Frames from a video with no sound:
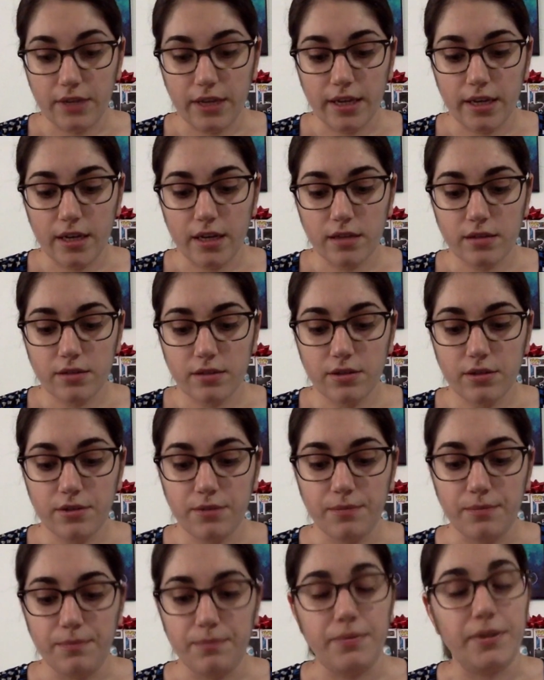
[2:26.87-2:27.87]
chaos,
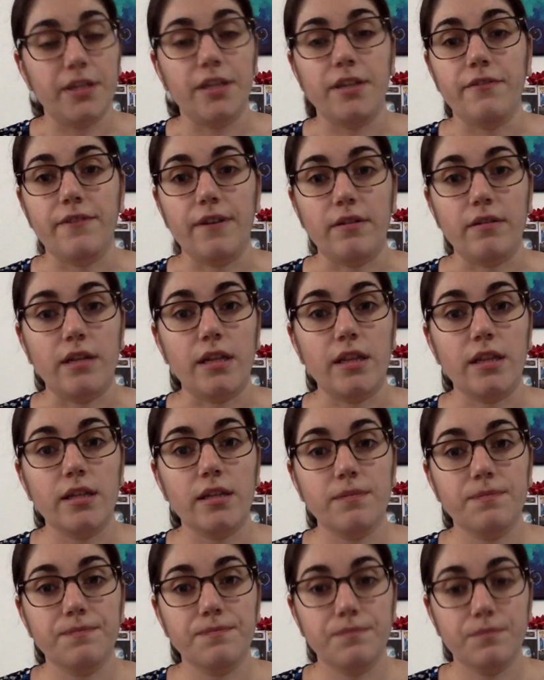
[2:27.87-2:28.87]
but he found nothing.